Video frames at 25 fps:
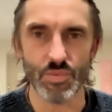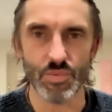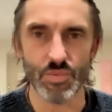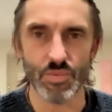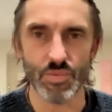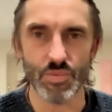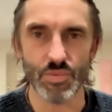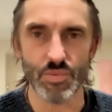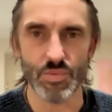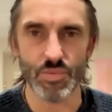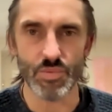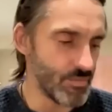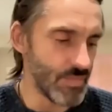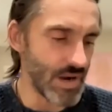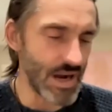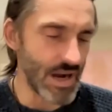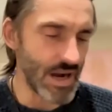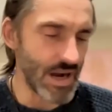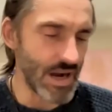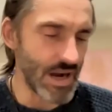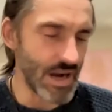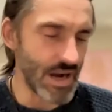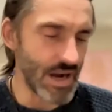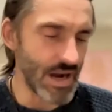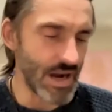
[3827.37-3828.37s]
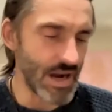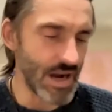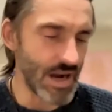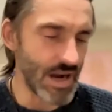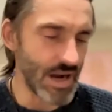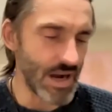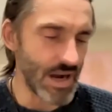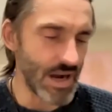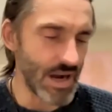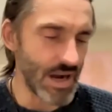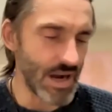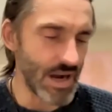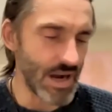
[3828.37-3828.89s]
with
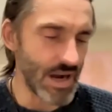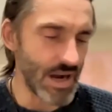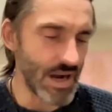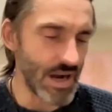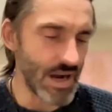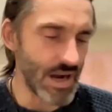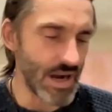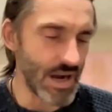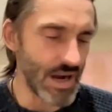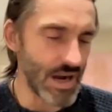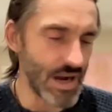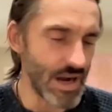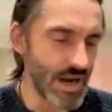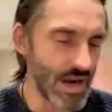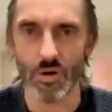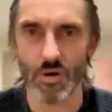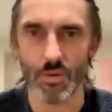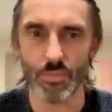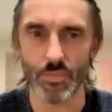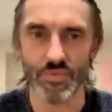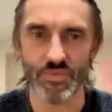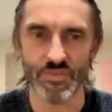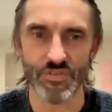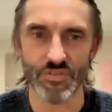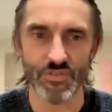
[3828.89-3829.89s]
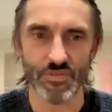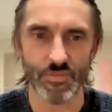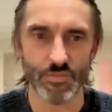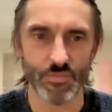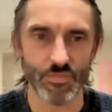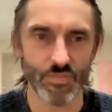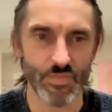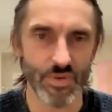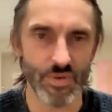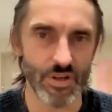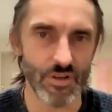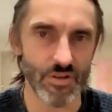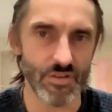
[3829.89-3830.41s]
marriages falling apart, losing
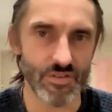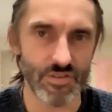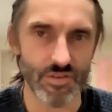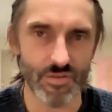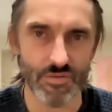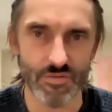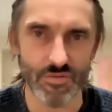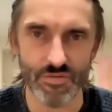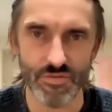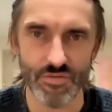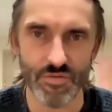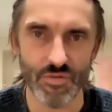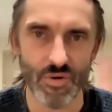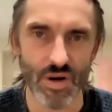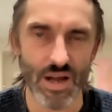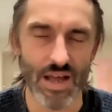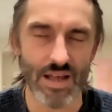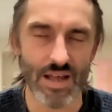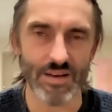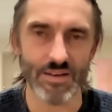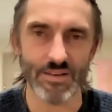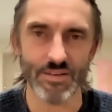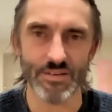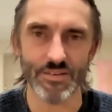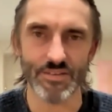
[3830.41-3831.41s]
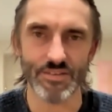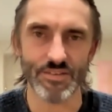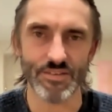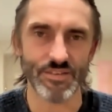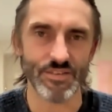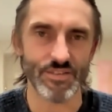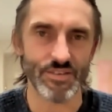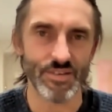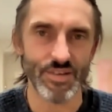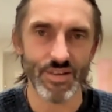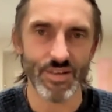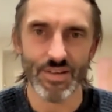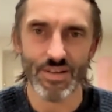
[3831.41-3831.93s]
jobs, losing
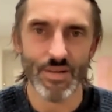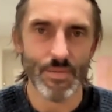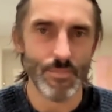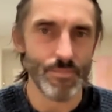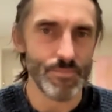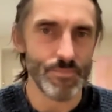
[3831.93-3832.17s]
friends.